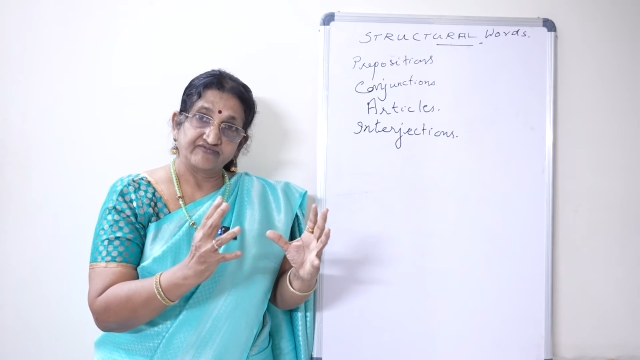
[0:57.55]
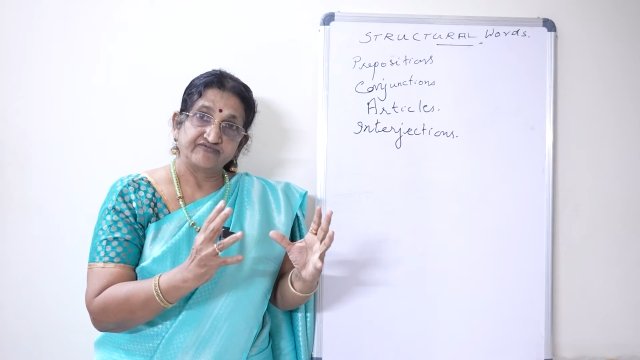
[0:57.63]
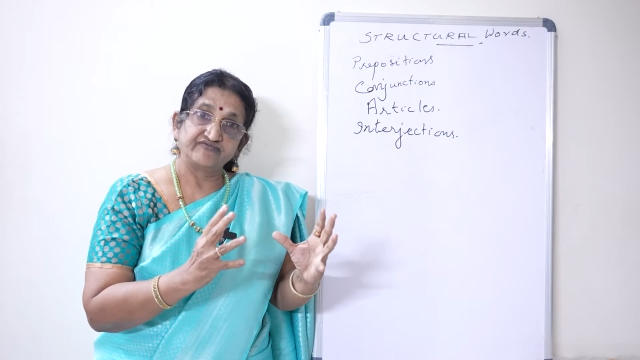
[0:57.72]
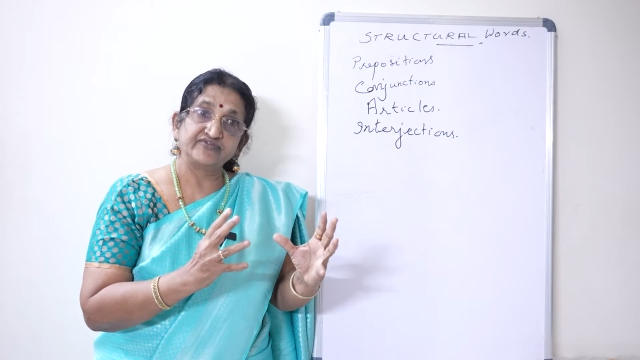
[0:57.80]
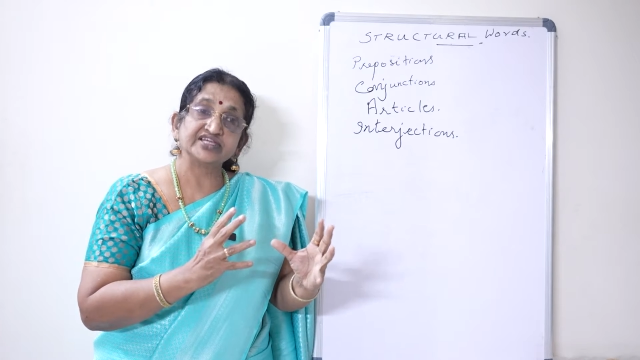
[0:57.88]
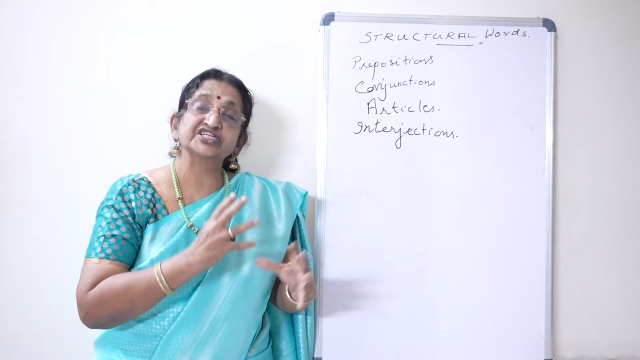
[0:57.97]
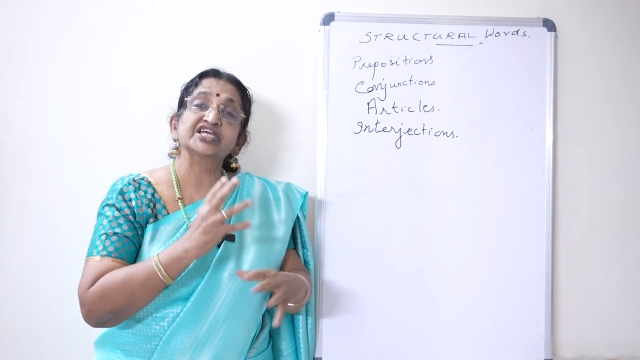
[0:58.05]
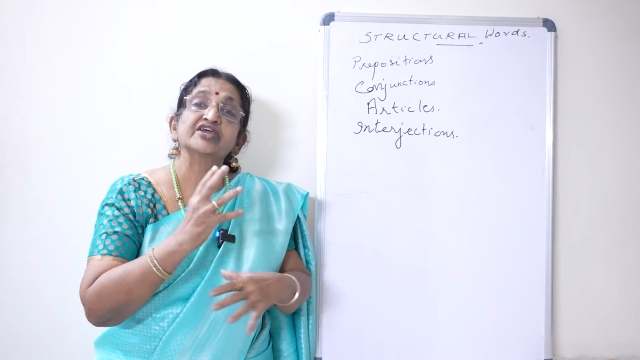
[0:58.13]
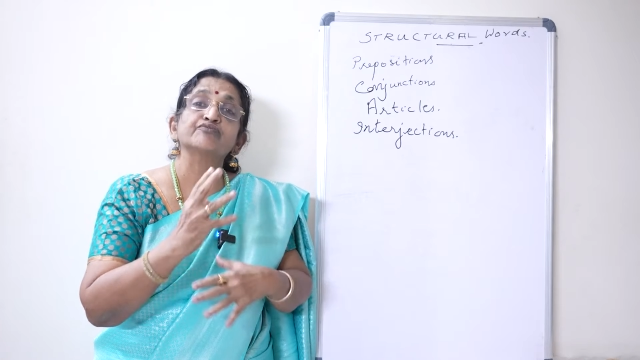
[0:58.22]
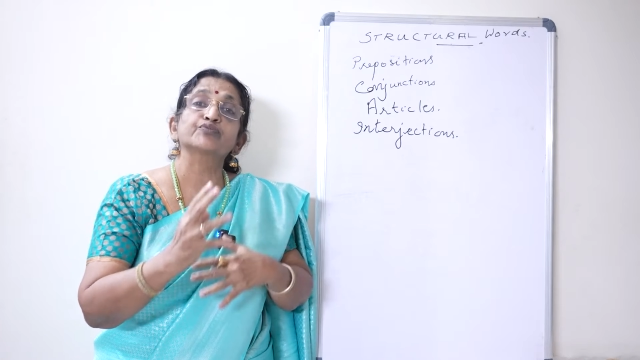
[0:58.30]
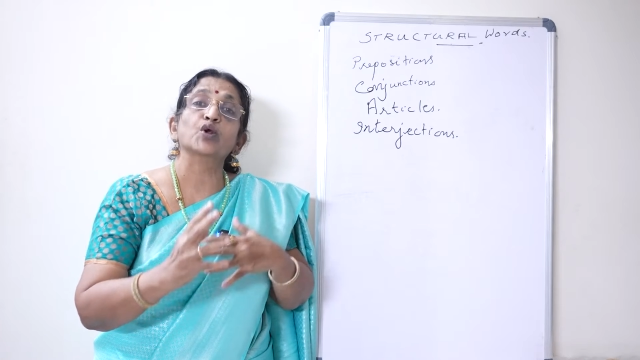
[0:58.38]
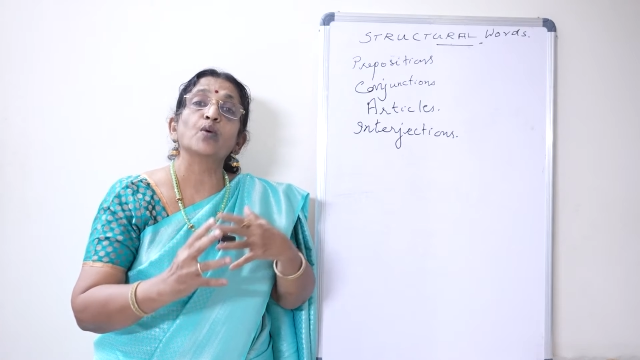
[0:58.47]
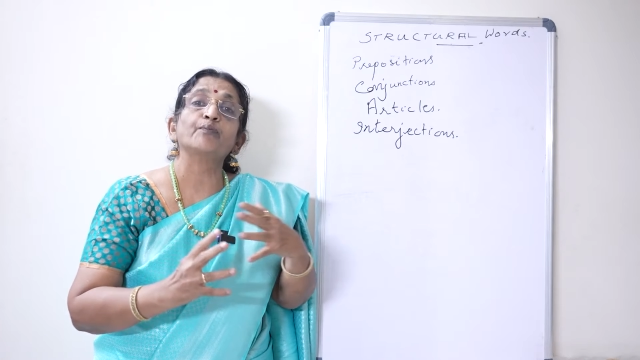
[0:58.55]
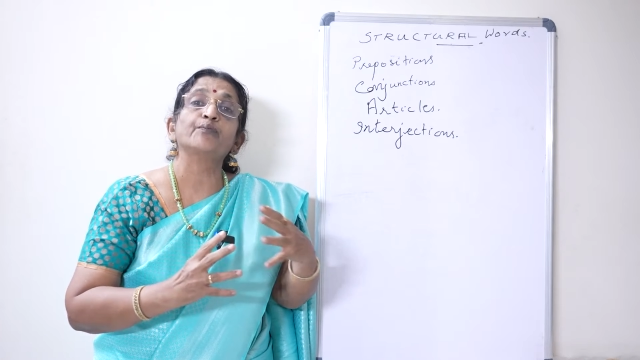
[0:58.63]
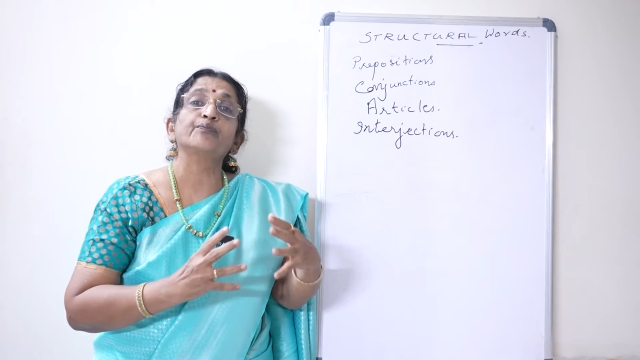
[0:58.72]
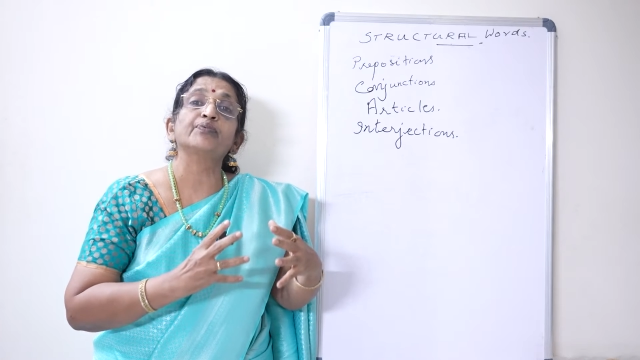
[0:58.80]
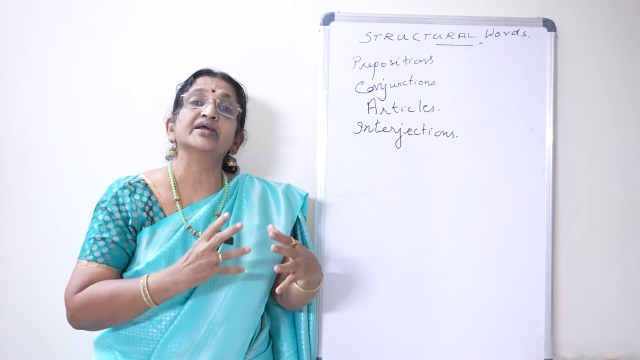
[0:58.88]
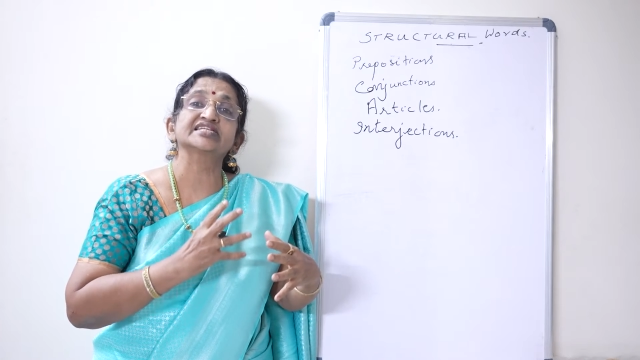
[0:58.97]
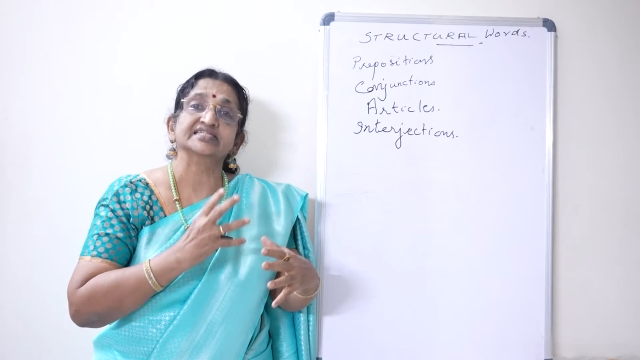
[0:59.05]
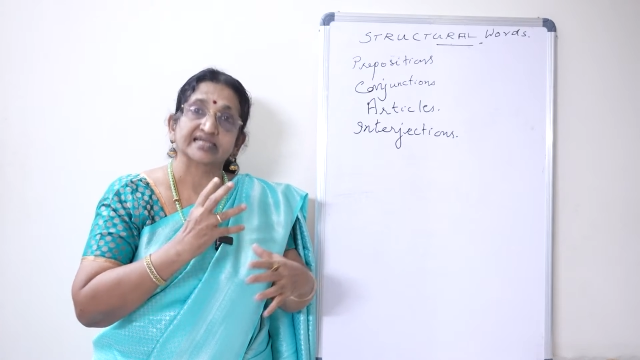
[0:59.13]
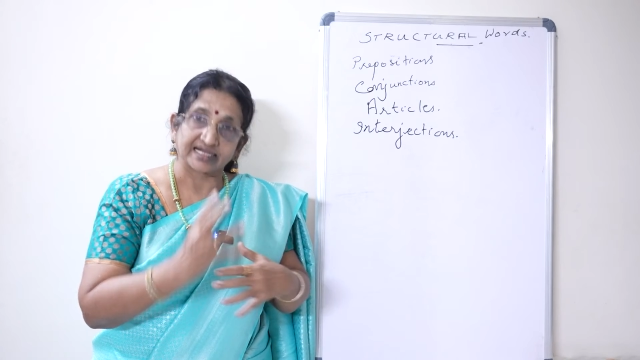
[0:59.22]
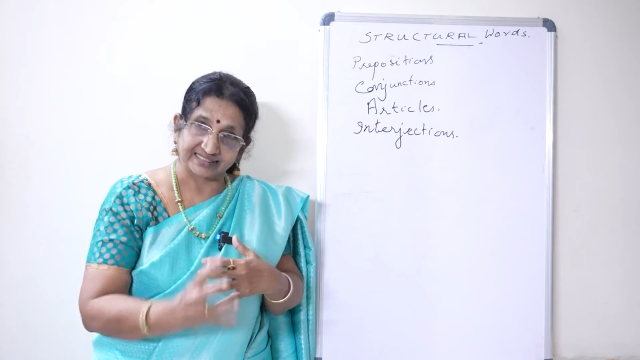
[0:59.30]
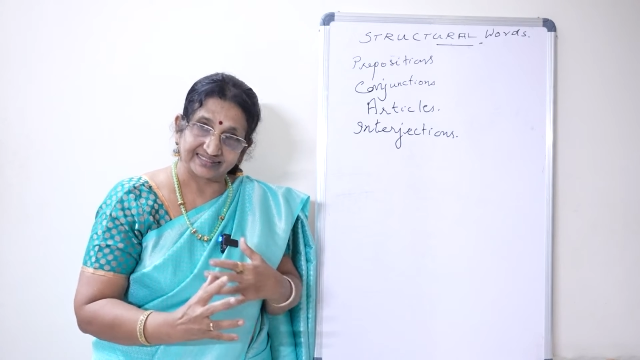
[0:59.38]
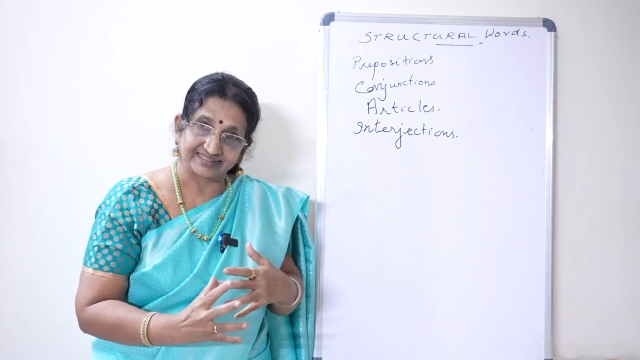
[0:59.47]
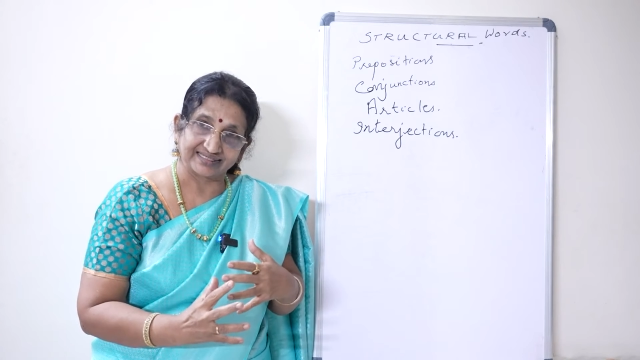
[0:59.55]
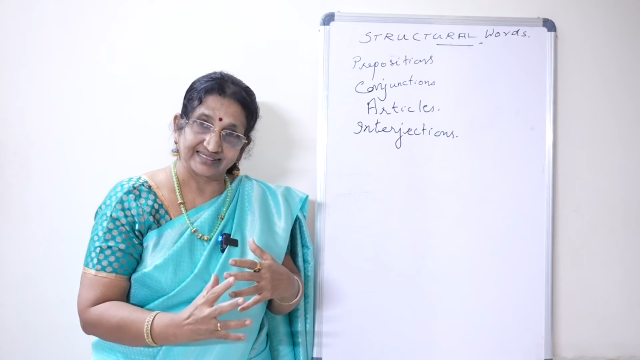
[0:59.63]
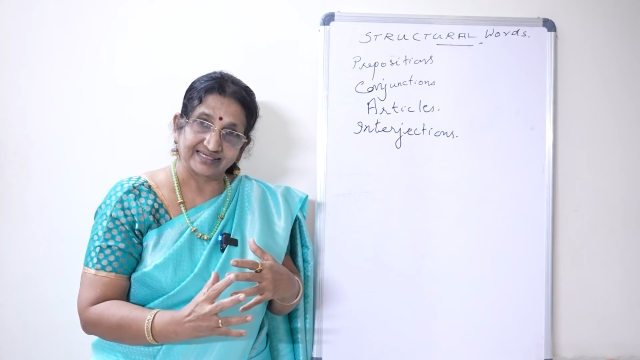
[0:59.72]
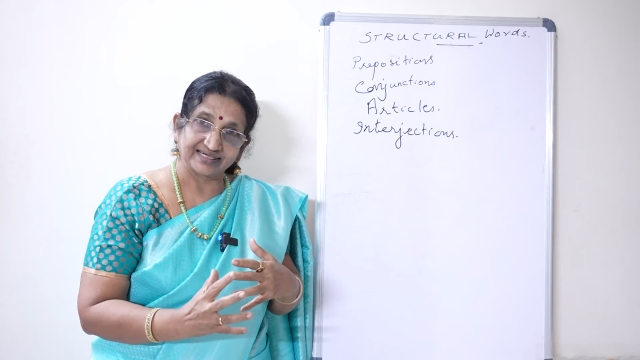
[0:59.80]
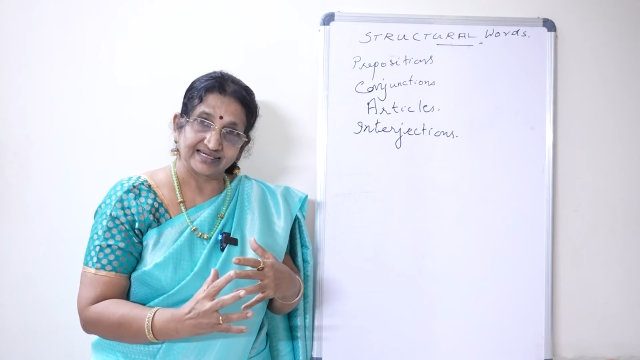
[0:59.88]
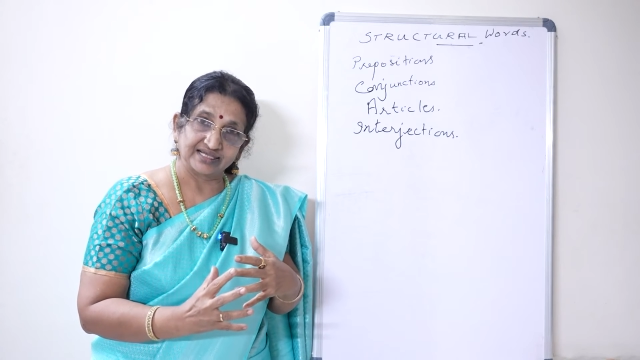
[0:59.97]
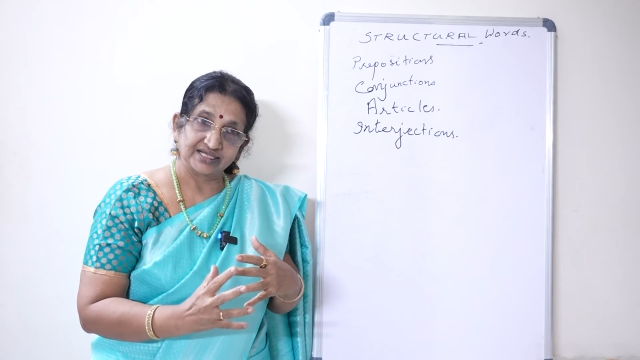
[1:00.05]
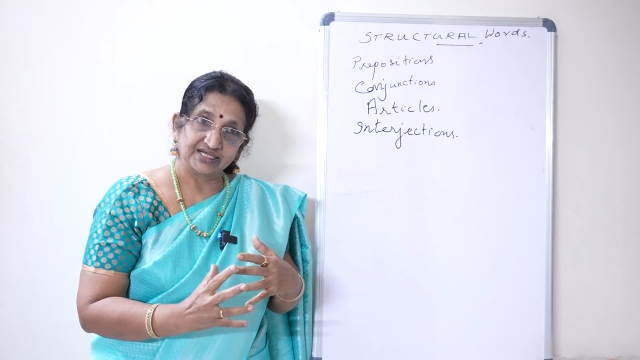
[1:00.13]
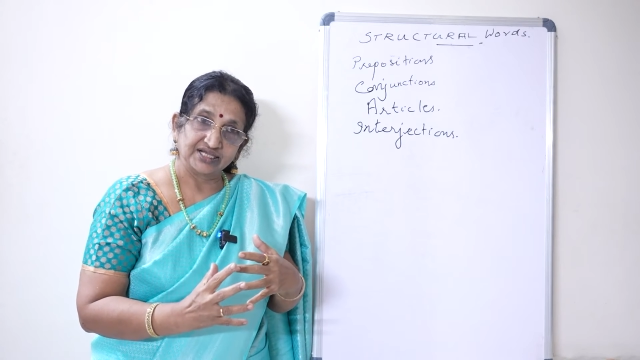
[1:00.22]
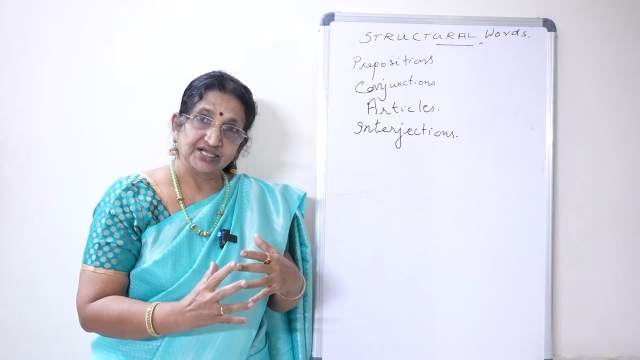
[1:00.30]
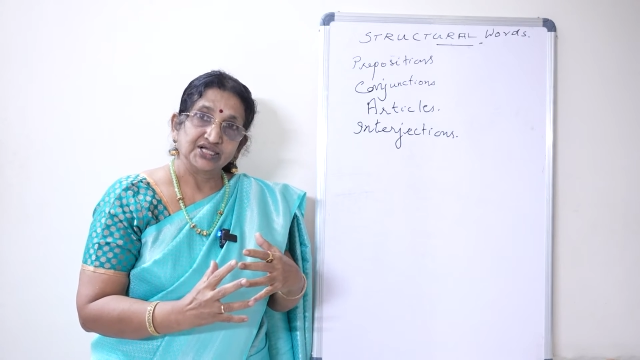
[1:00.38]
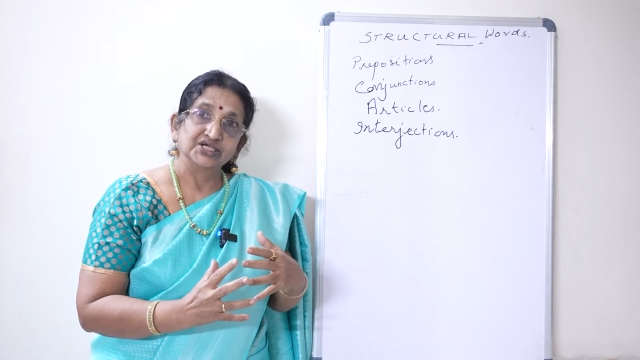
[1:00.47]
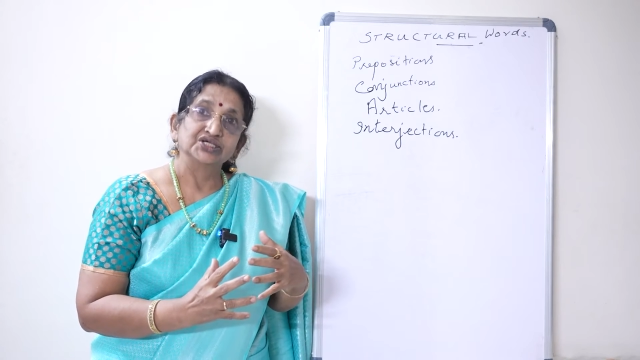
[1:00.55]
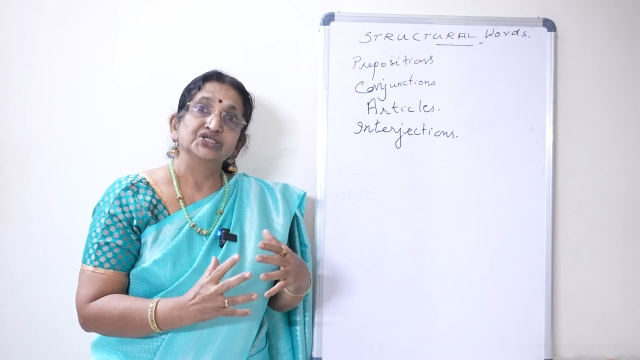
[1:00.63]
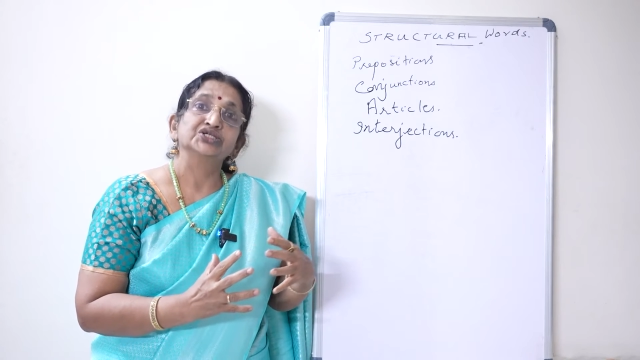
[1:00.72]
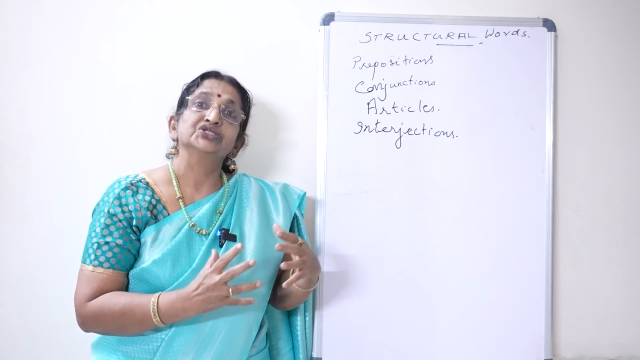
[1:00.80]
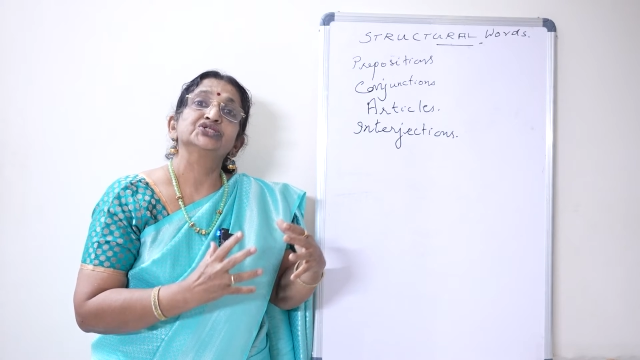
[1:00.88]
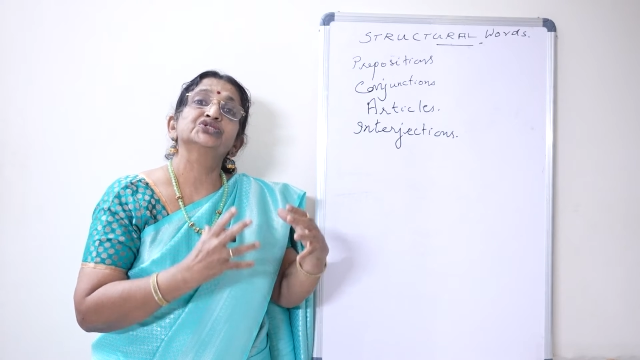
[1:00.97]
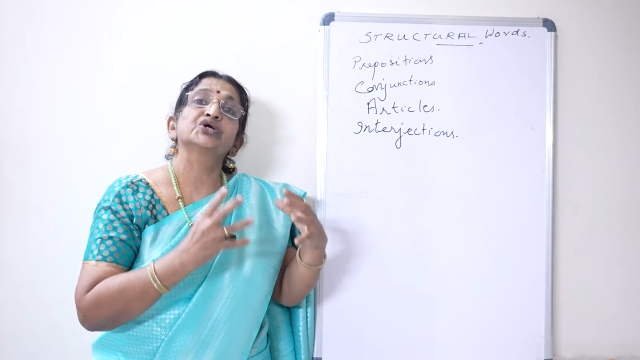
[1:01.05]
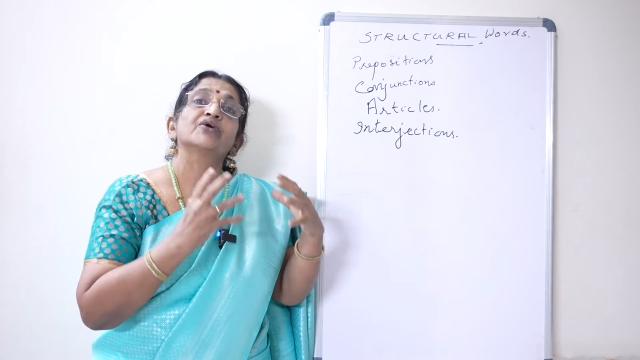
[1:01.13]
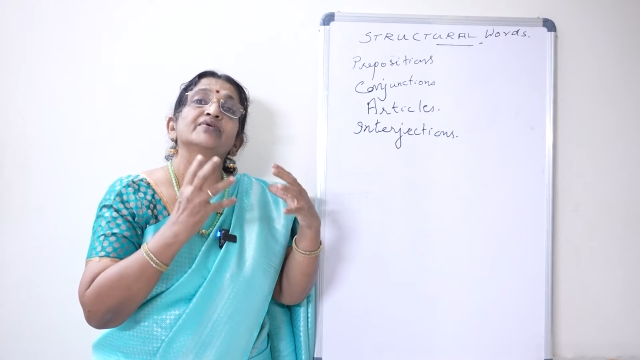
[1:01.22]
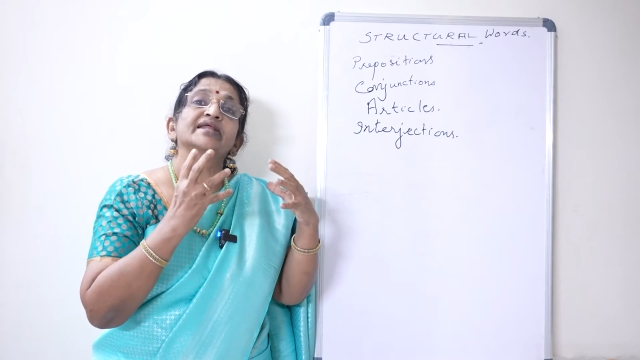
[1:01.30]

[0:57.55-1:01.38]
which give proper structure to our